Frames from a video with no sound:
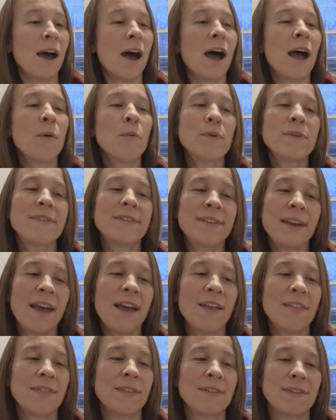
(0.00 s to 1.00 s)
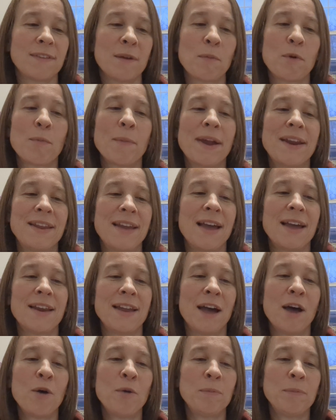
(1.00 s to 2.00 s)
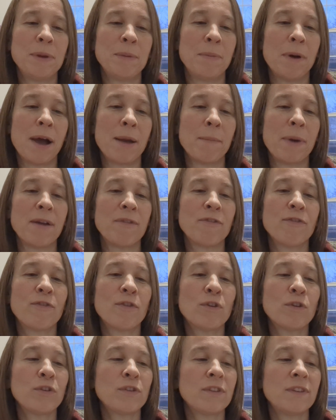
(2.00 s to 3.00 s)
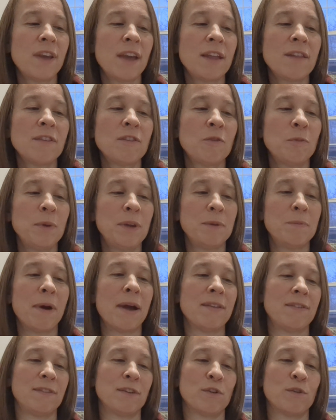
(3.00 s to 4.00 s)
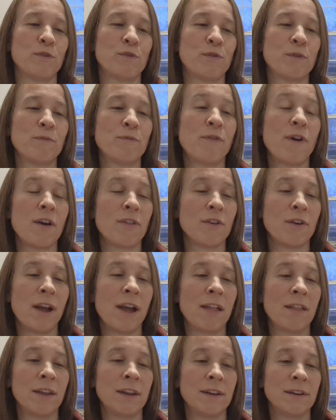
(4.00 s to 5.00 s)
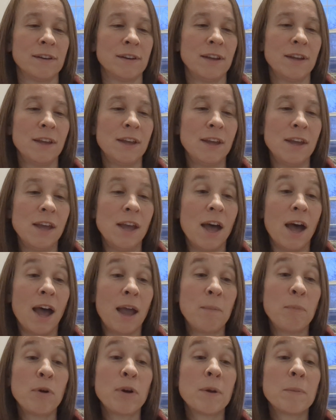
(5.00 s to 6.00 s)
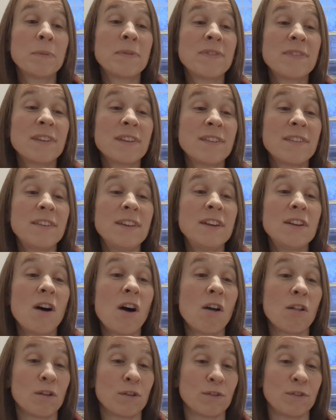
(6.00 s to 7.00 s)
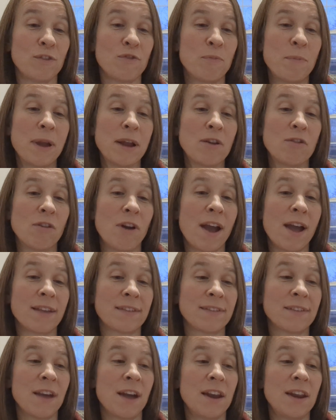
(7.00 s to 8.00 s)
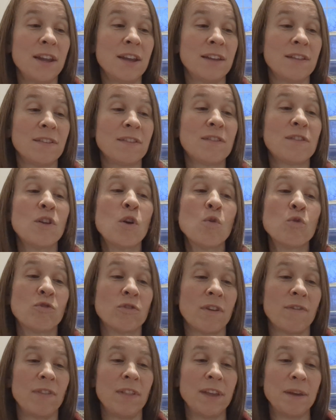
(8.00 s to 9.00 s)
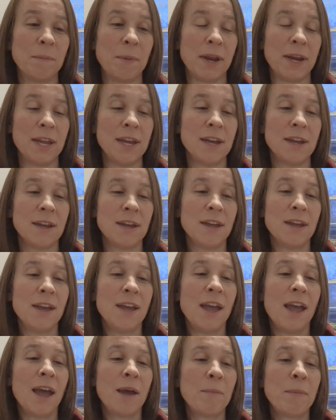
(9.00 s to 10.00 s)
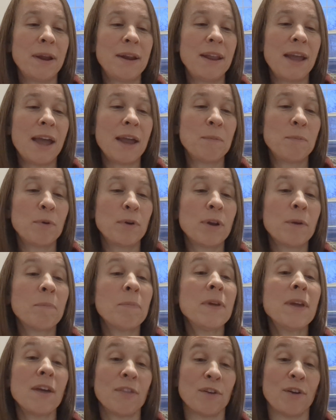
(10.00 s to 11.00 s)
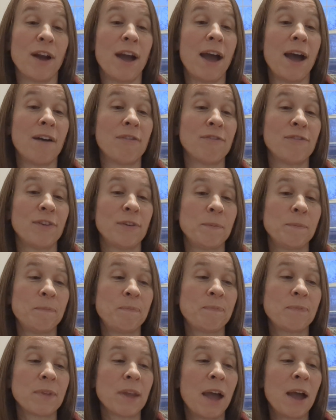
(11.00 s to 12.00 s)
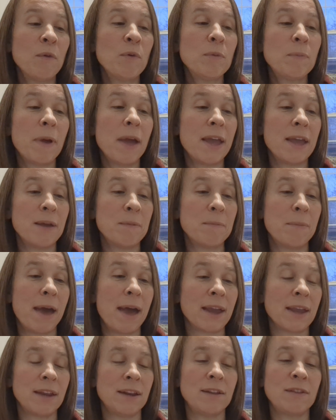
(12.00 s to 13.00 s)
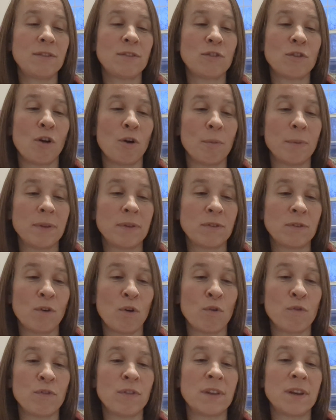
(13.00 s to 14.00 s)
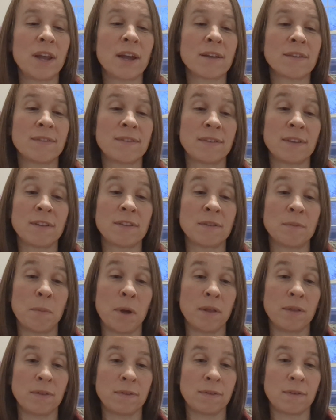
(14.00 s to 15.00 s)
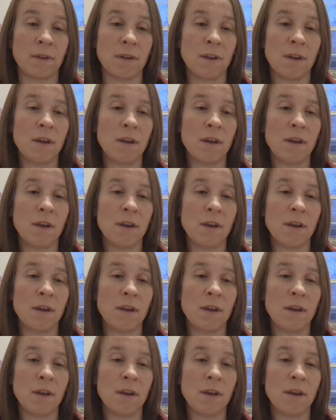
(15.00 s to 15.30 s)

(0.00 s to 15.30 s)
I was 10 the summer my dad helped me buy my first 10-speed bicycle from Father Allen. I put up $60 of my grass cutting and snow shoveling money, and my dad put up the other half. I would pay him back in installments over the next six months.